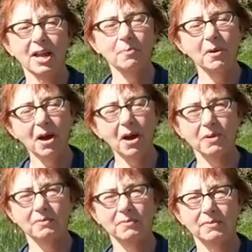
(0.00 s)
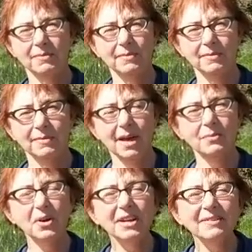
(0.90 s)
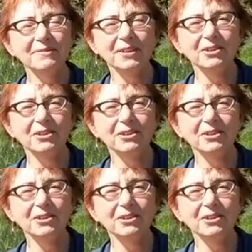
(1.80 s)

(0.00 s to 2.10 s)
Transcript: had a problem and what did it